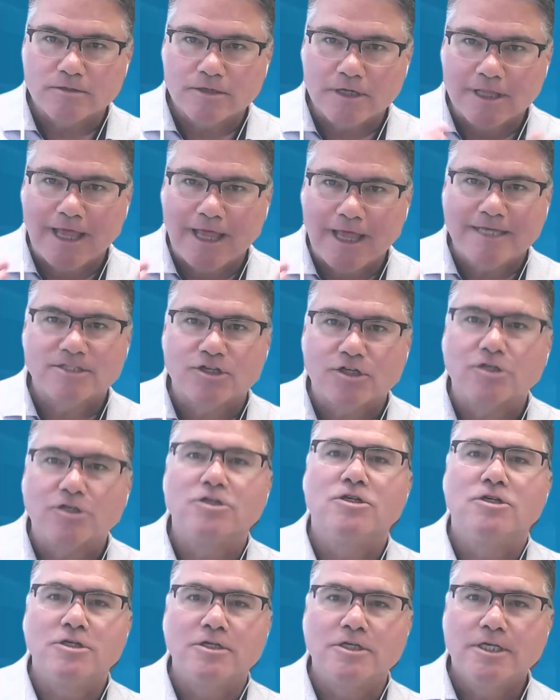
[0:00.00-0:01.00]

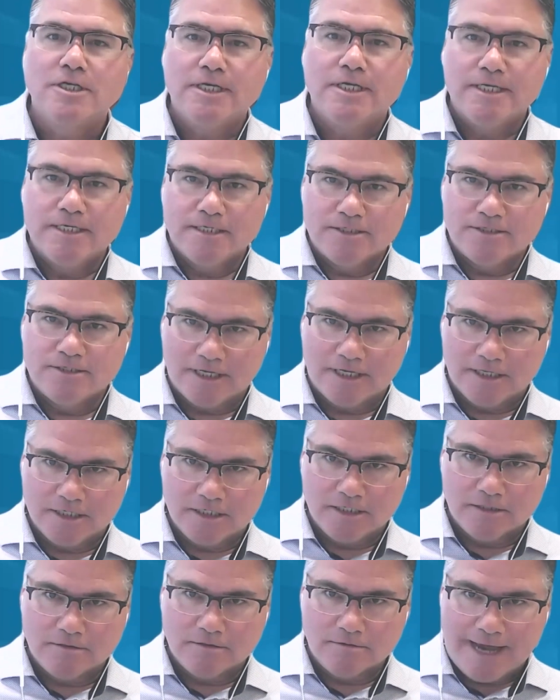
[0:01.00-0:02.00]
classical
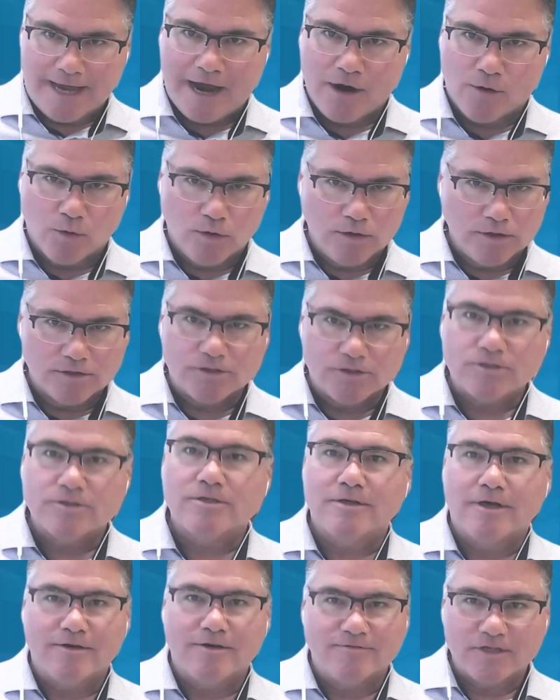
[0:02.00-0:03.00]
selling hours
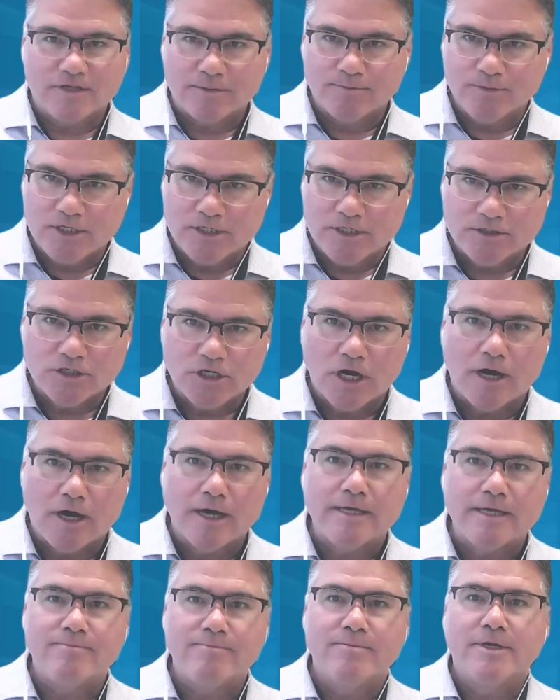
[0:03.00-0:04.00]
of somebody's
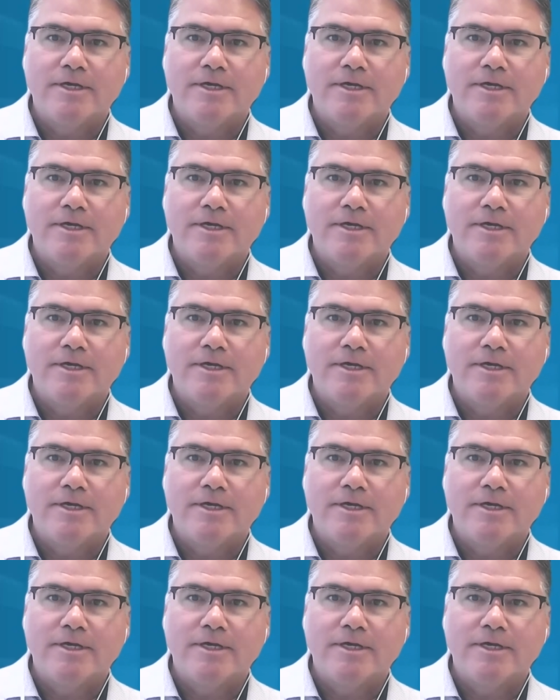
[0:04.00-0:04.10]
time.